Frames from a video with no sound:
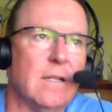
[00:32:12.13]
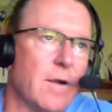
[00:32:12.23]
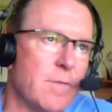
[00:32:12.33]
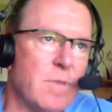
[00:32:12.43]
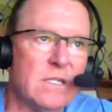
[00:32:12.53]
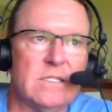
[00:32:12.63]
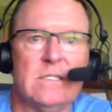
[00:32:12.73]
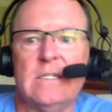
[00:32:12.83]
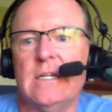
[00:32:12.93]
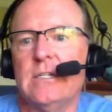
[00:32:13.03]
that Larry
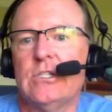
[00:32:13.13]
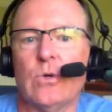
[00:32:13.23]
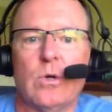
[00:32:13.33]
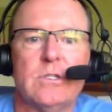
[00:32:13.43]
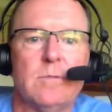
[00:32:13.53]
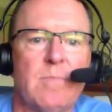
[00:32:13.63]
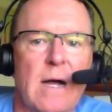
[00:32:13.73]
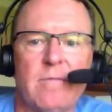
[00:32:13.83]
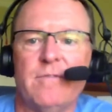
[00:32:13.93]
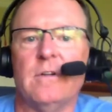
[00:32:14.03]
Munson did at Georgia,
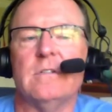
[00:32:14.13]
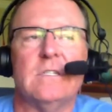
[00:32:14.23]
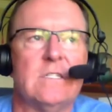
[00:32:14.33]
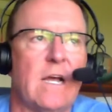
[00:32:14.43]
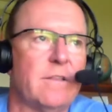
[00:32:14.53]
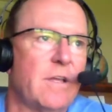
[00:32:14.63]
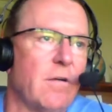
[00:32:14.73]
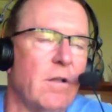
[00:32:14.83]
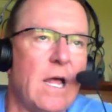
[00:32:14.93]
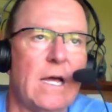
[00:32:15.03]
Bob Fulton at South
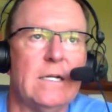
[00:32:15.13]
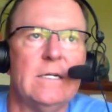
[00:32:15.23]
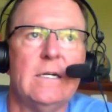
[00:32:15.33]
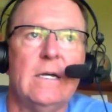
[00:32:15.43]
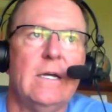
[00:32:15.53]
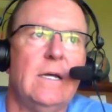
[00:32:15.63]
Carolina,